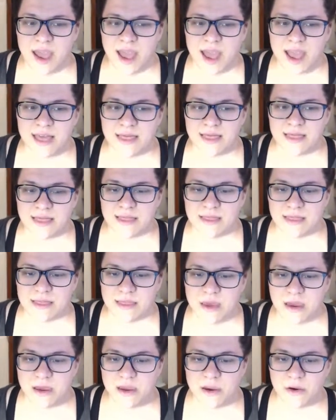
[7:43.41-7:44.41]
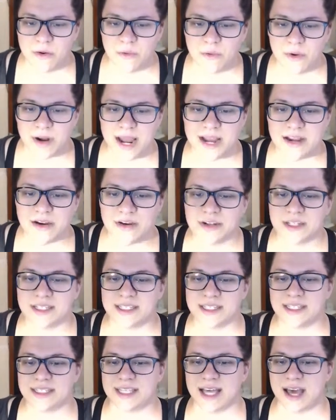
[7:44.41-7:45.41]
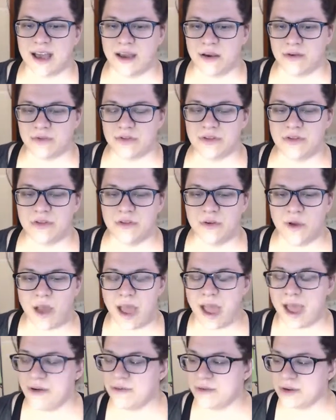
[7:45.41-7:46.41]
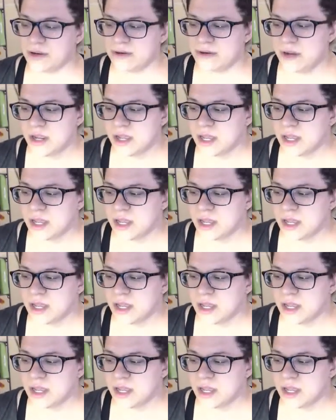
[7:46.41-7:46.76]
And what I noticed is that I would